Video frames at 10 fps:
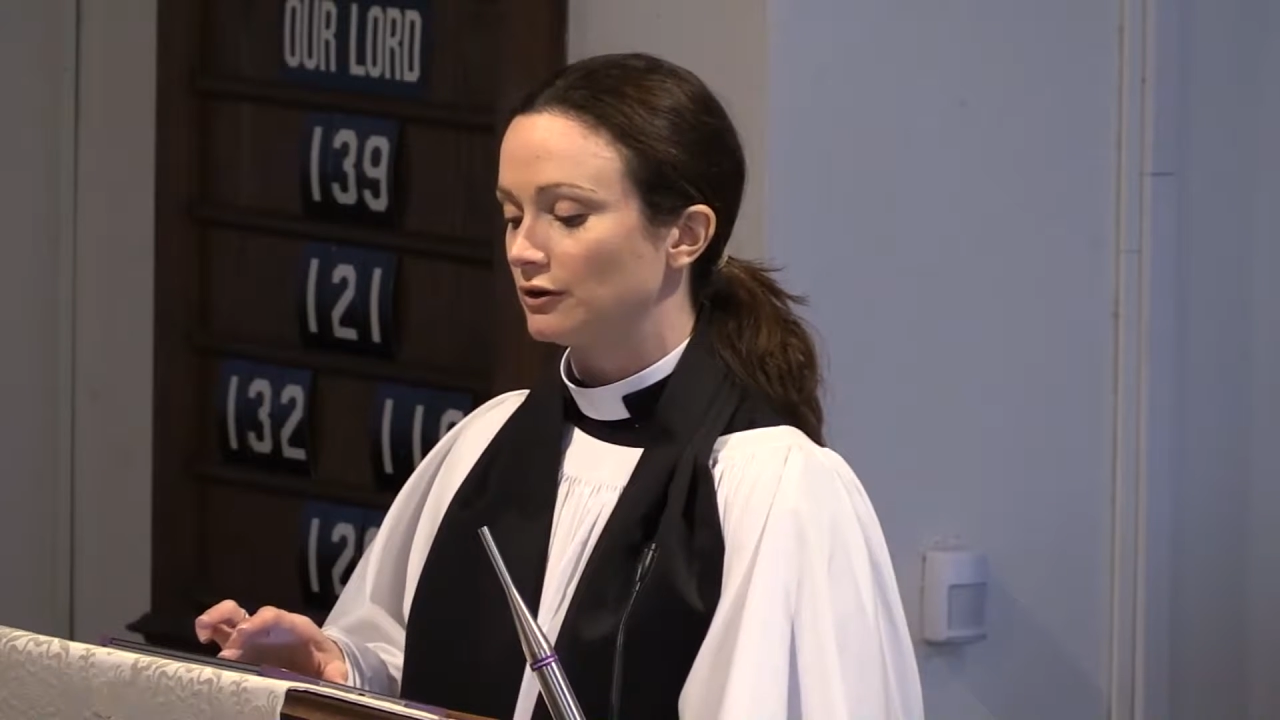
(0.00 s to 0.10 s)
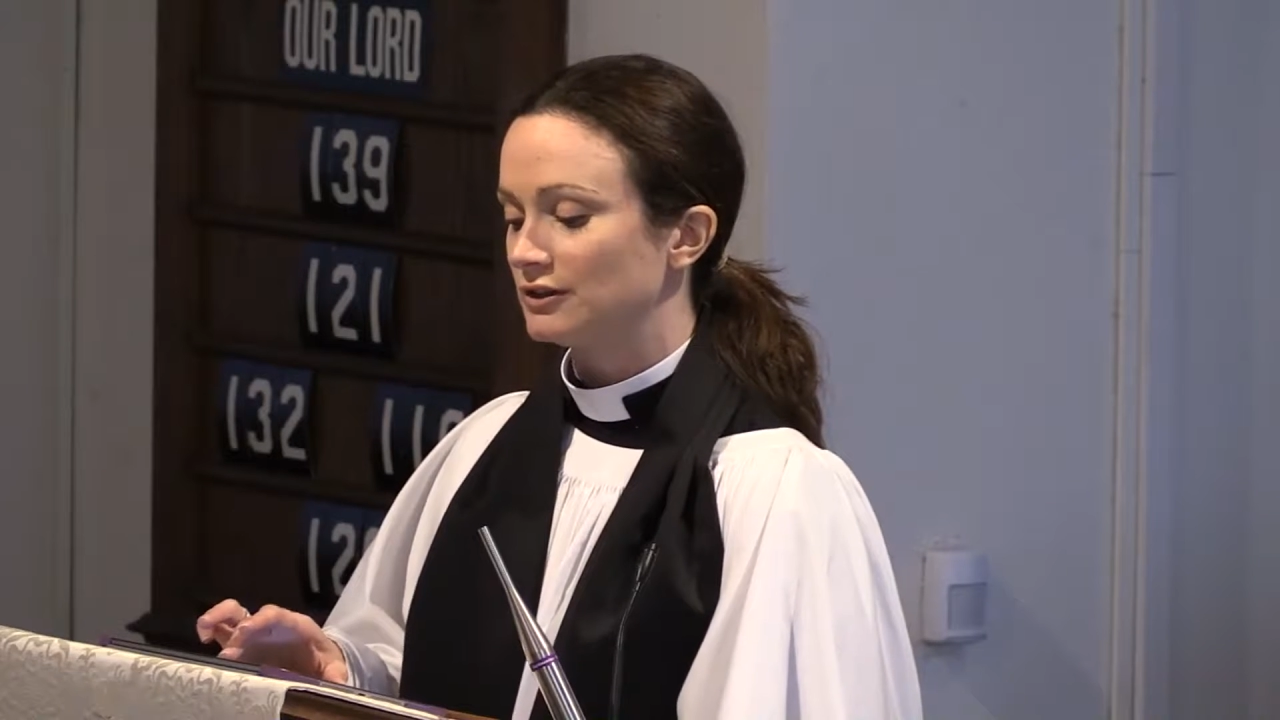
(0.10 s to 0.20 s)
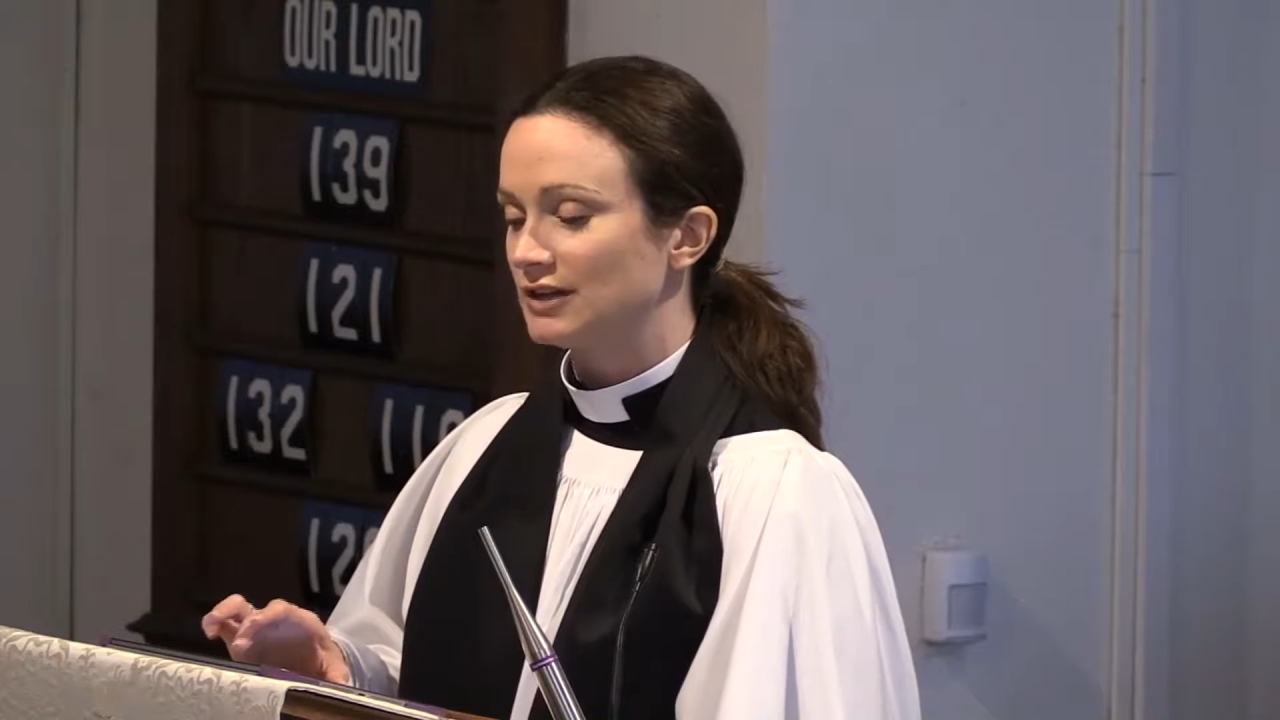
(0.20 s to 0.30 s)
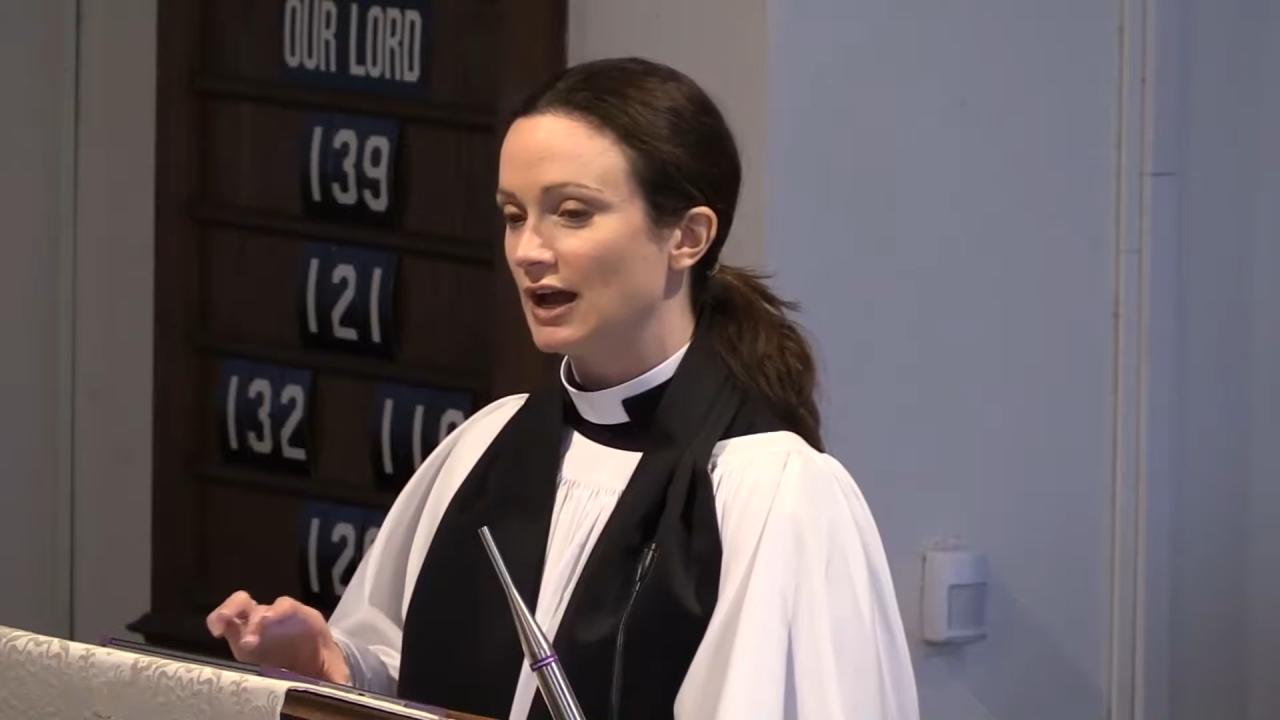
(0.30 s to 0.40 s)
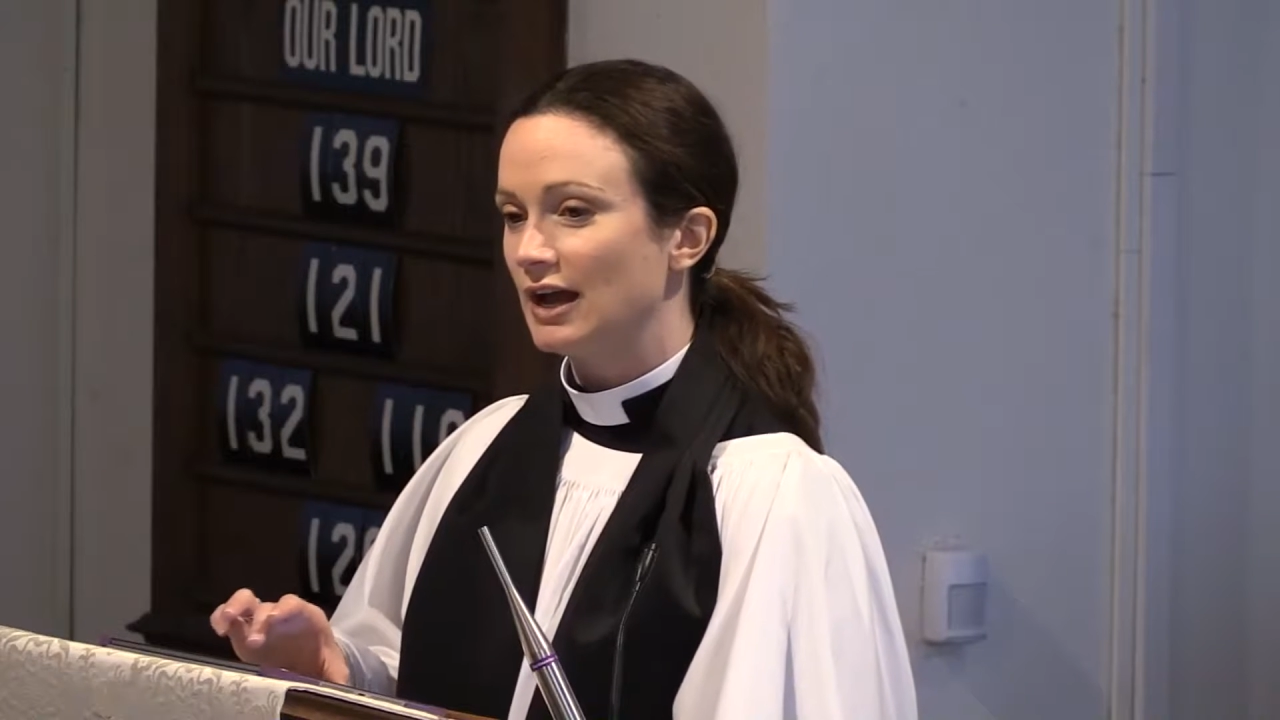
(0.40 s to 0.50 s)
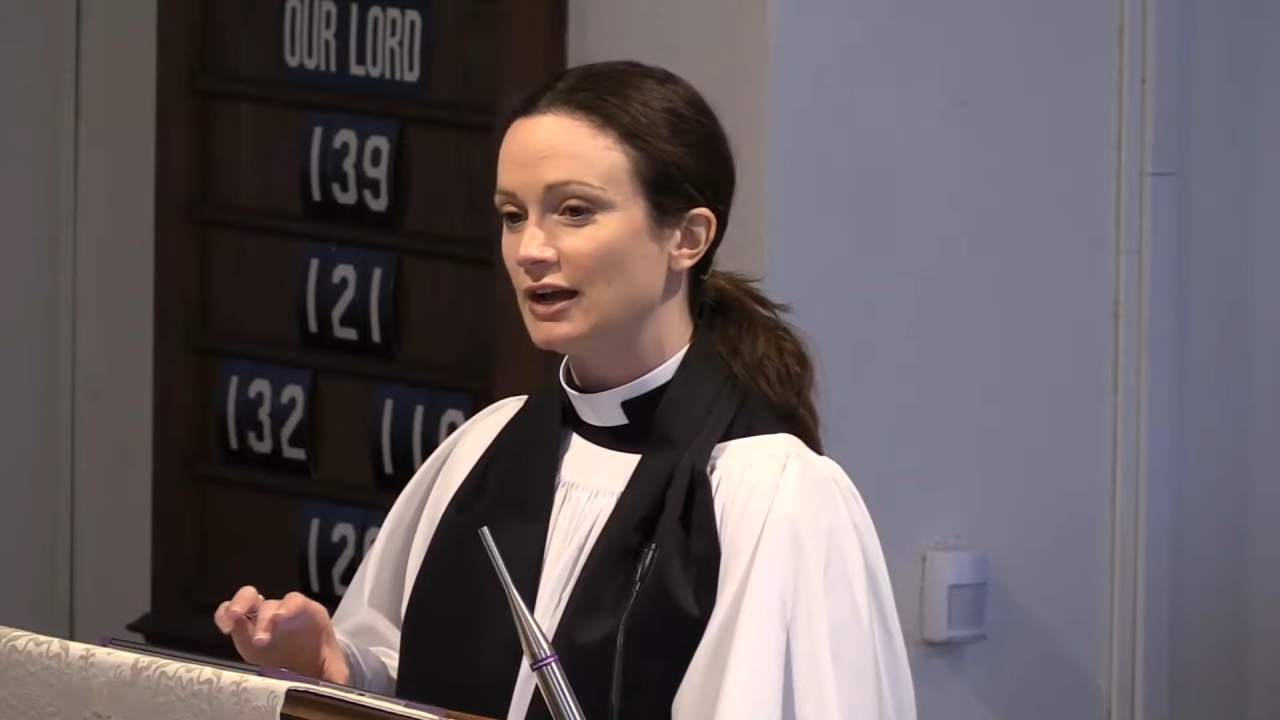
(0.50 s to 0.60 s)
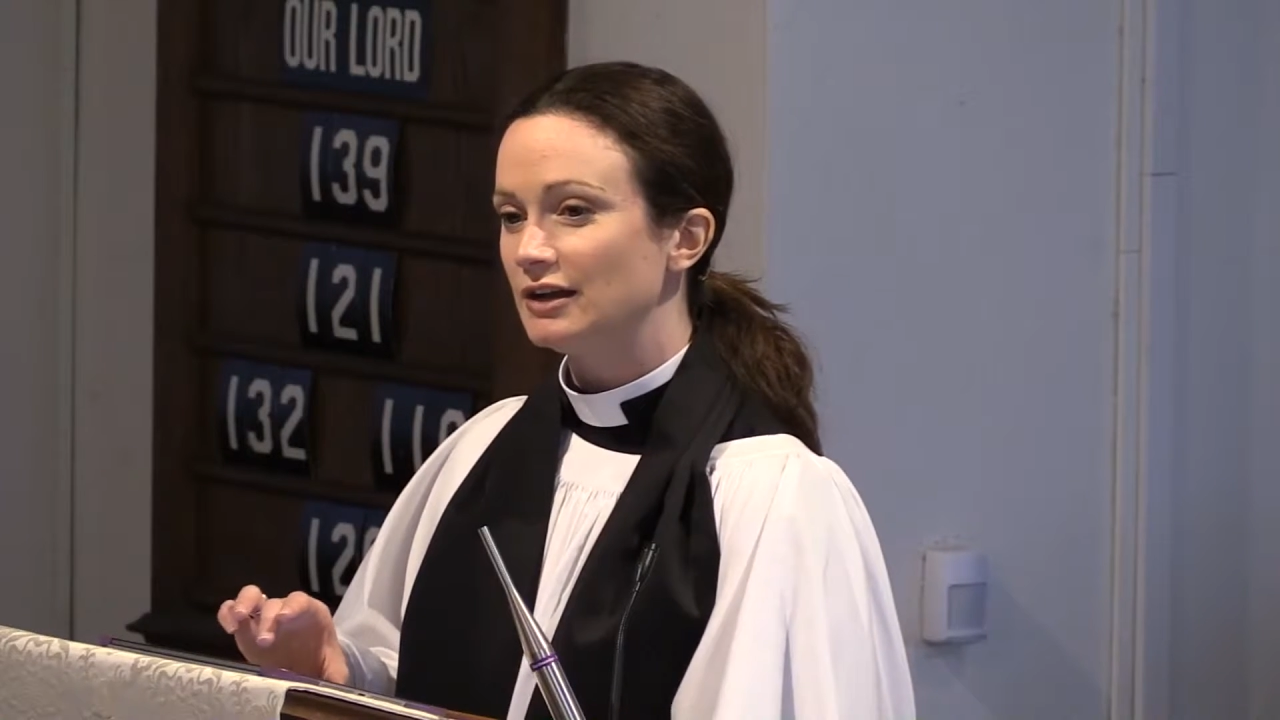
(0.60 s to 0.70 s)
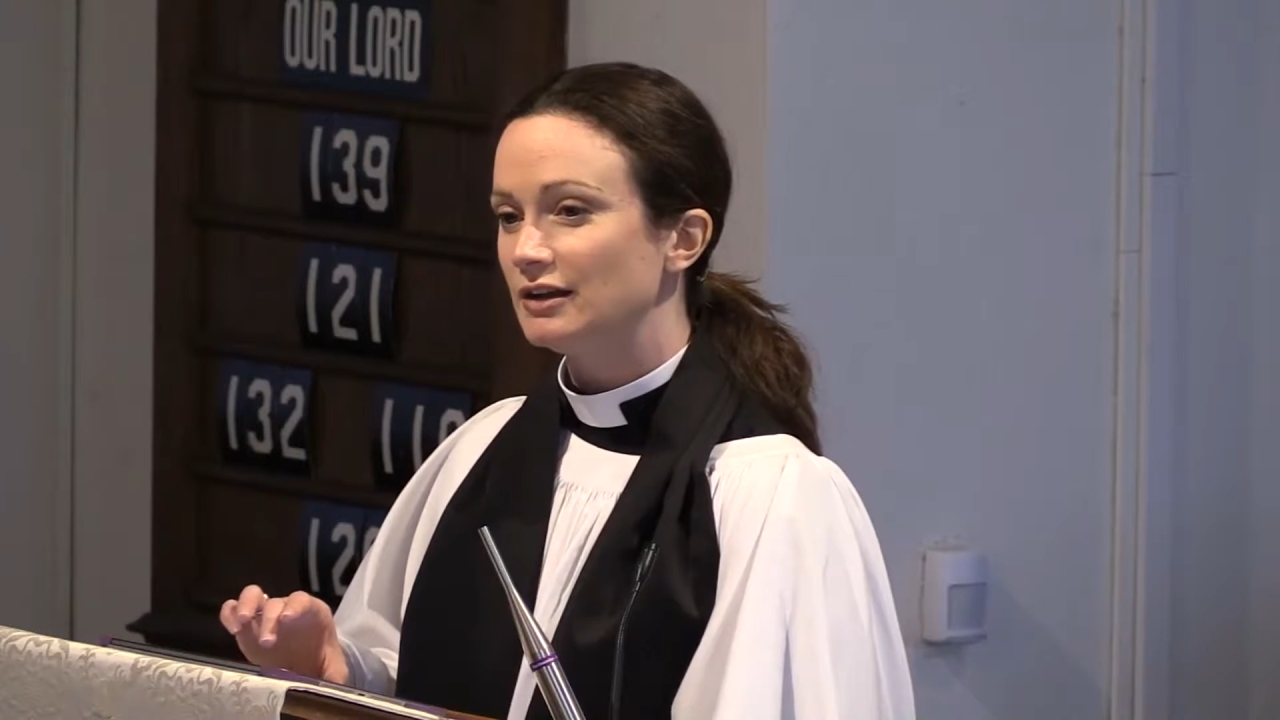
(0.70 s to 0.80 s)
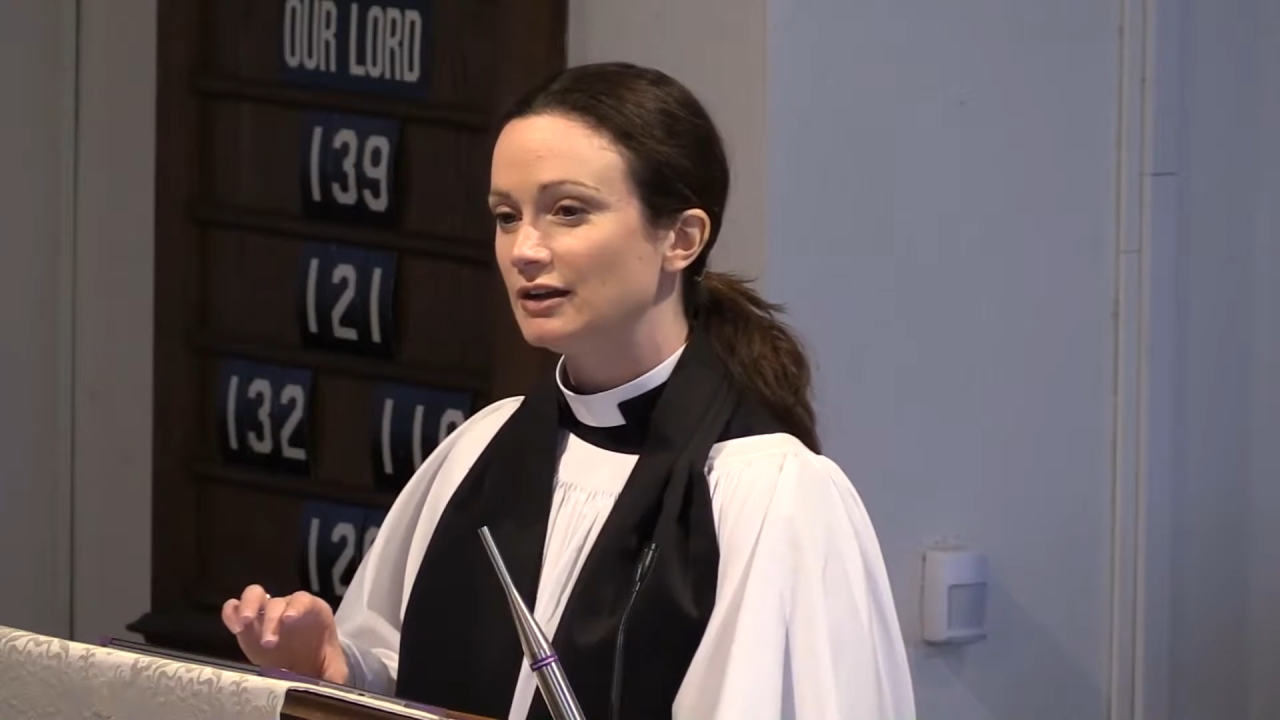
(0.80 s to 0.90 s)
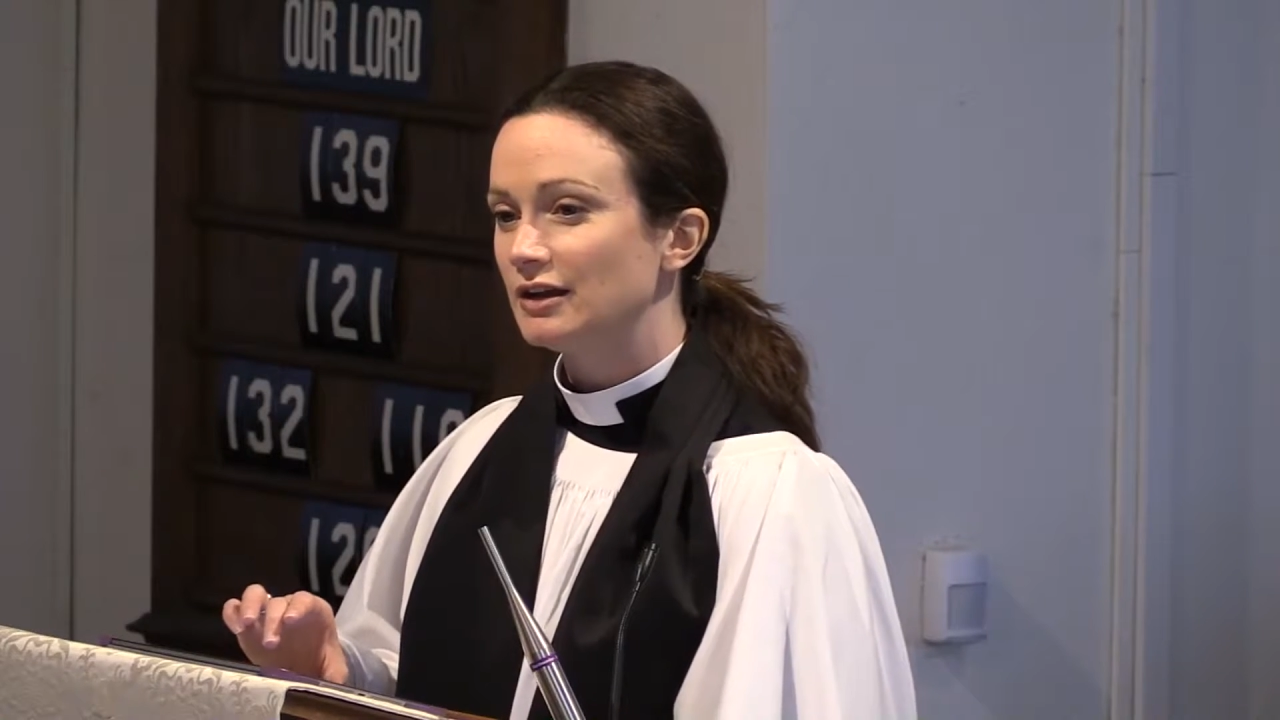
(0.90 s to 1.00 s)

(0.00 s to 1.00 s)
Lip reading: his head,